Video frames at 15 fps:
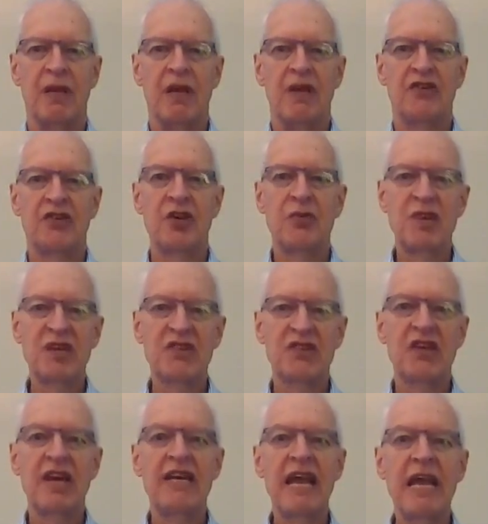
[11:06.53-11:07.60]
So this
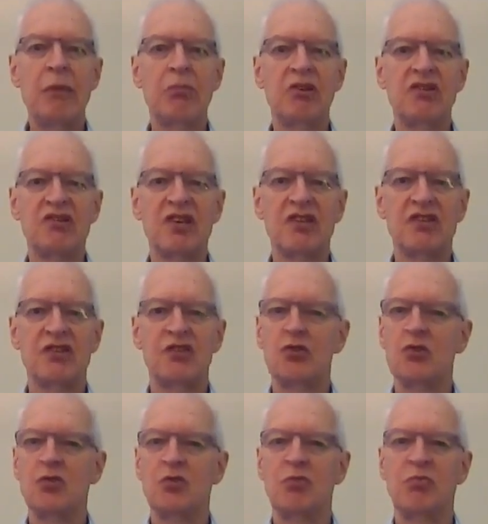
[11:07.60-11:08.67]
enables us
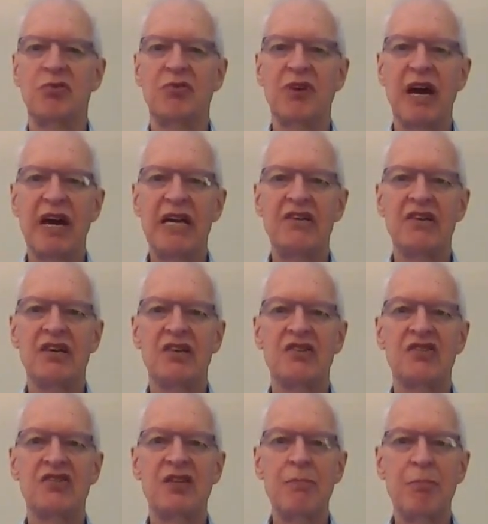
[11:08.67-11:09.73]
to provide
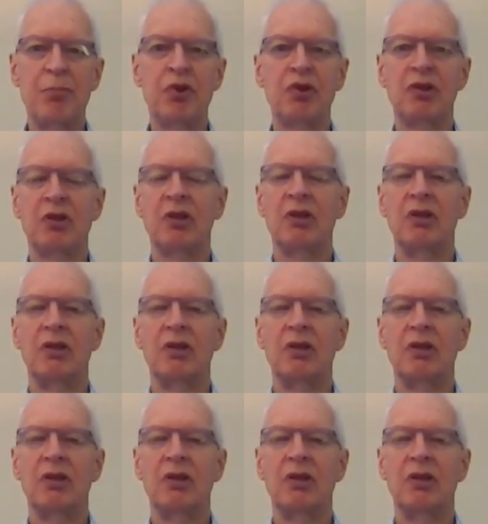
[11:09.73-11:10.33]
simple